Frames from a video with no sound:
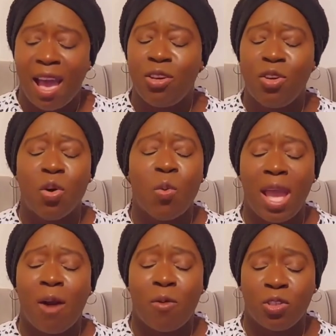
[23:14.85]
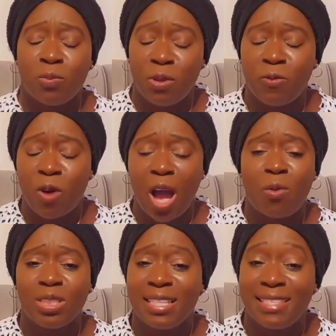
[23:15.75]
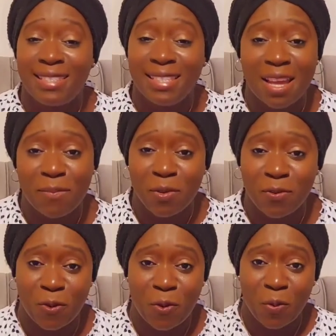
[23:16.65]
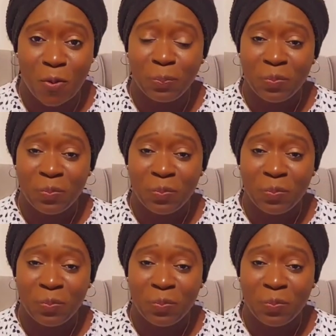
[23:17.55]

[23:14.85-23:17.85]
I know where I was before. I was a sinner before.